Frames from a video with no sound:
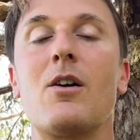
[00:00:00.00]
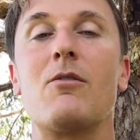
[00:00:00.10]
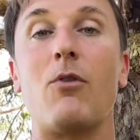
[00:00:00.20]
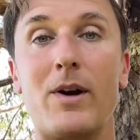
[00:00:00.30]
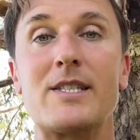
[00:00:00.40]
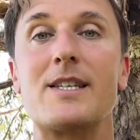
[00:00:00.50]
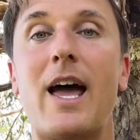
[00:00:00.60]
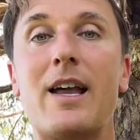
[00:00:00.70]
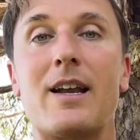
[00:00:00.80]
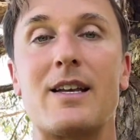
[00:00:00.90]
voice
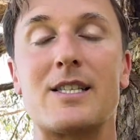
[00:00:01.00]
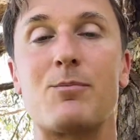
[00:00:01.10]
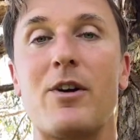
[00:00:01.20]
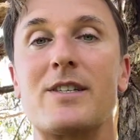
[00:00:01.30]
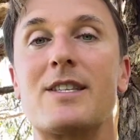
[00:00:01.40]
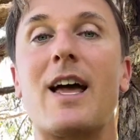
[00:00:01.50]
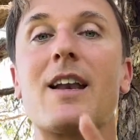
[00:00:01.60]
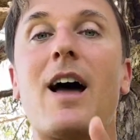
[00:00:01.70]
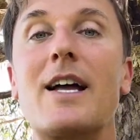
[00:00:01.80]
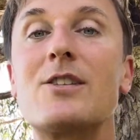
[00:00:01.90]
that and express that.
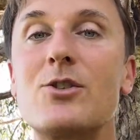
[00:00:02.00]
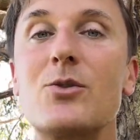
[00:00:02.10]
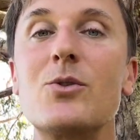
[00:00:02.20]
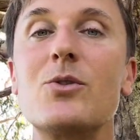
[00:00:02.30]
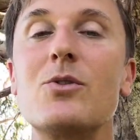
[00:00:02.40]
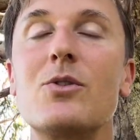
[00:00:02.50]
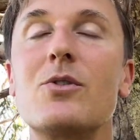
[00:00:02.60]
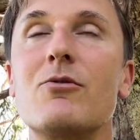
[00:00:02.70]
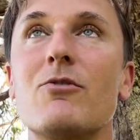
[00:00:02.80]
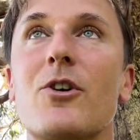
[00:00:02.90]
I do
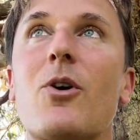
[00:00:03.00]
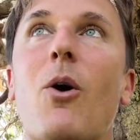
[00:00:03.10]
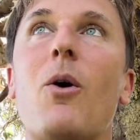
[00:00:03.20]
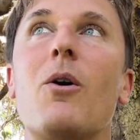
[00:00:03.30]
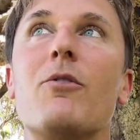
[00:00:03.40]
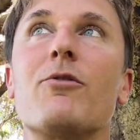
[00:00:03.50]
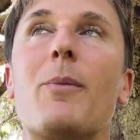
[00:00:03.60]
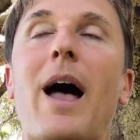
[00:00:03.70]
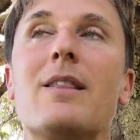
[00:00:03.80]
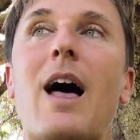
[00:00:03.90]
recall from
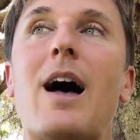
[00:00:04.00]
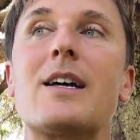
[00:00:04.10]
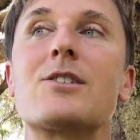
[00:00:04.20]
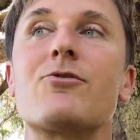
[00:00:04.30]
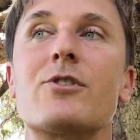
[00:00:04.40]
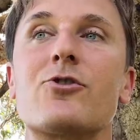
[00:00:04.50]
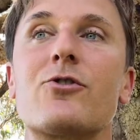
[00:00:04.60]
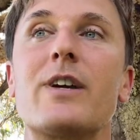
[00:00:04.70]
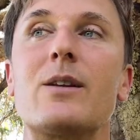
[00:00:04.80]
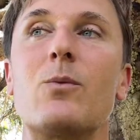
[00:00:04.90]
our last
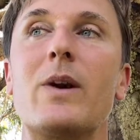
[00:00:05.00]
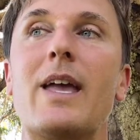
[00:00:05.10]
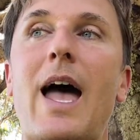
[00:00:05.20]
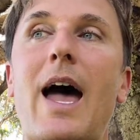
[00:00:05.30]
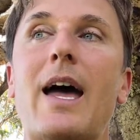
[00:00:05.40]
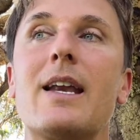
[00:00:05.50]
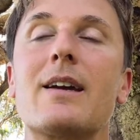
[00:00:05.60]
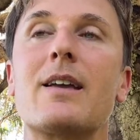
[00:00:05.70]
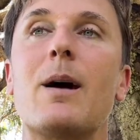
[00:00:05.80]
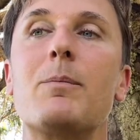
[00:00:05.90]
retreat, we had a
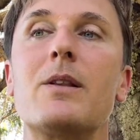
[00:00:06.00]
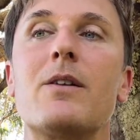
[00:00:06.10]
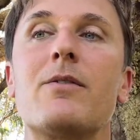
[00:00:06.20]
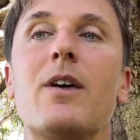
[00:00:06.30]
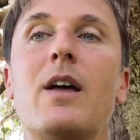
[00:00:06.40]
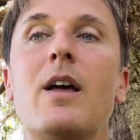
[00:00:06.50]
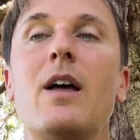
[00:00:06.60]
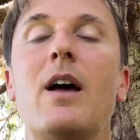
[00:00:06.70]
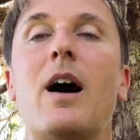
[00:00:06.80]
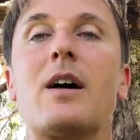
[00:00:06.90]
couple of
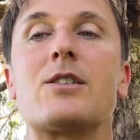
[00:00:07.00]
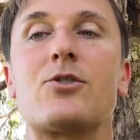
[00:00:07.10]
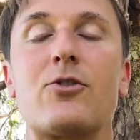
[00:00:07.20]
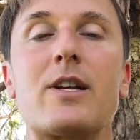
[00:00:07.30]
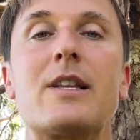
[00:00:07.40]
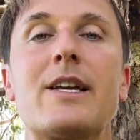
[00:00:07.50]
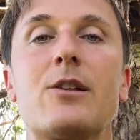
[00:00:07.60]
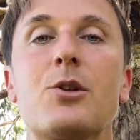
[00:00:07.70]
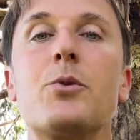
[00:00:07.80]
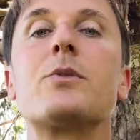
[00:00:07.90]
strictly
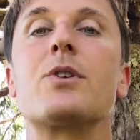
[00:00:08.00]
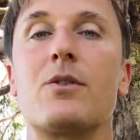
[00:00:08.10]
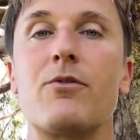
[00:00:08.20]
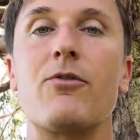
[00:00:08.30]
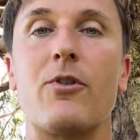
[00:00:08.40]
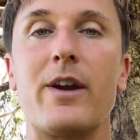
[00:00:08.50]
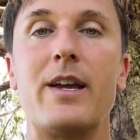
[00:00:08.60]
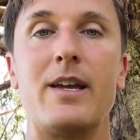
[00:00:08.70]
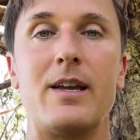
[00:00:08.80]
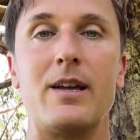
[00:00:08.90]

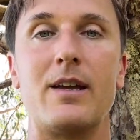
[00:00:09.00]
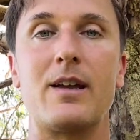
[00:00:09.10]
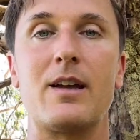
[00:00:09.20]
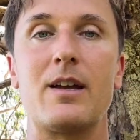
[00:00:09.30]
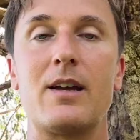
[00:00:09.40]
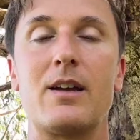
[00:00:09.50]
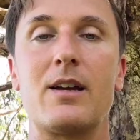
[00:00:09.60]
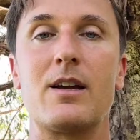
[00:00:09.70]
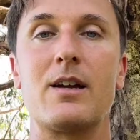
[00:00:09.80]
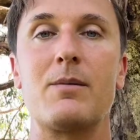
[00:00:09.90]
gluten-free
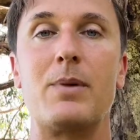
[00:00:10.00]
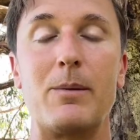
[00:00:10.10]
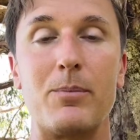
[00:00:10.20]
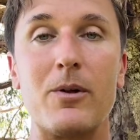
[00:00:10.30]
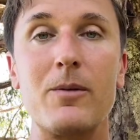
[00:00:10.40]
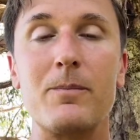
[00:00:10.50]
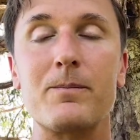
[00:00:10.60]
people